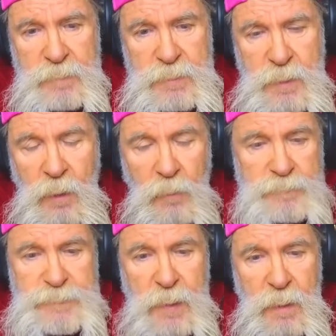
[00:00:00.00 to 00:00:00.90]
So,
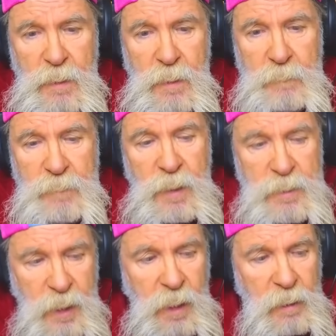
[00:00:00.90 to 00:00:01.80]
but
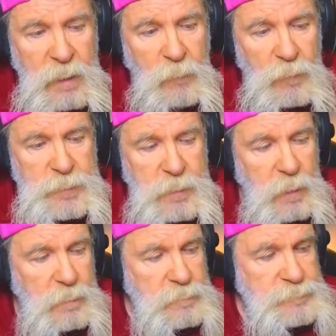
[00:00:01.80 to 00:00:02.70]
yeah, he wants
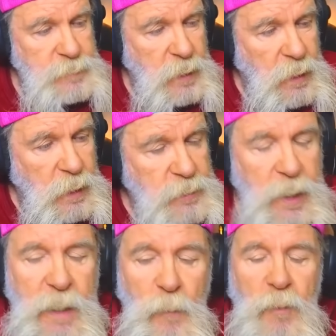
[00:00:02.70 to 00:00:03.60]
to,
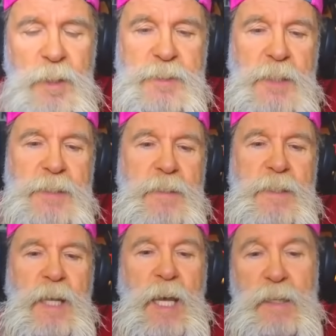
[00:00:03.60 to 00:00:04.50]
said he wanted to,
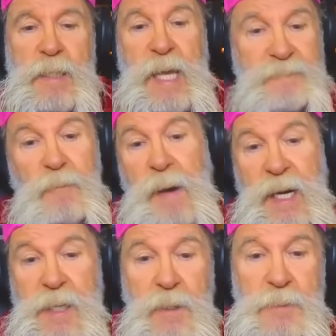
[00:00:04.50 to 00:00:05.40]
and
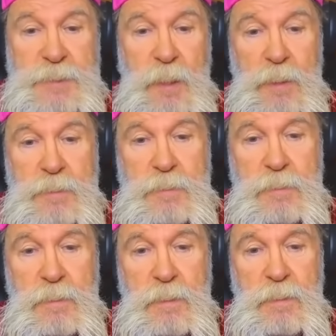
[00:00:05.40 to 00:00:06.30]
everybody knows this,
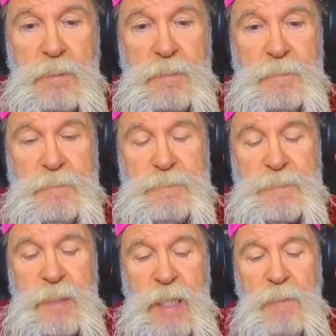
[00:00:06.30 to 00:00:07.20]

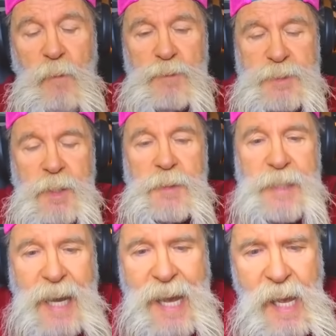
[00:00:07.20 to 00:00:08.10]
he wants to
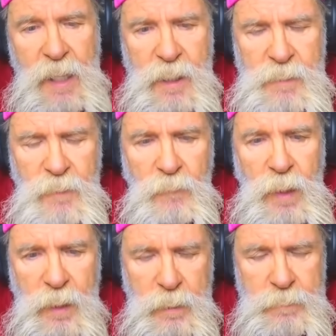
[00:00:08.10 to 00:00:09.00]
die in the
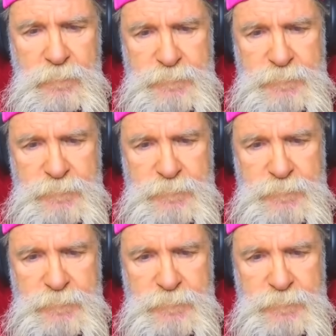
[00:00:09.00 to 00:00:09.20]
ring.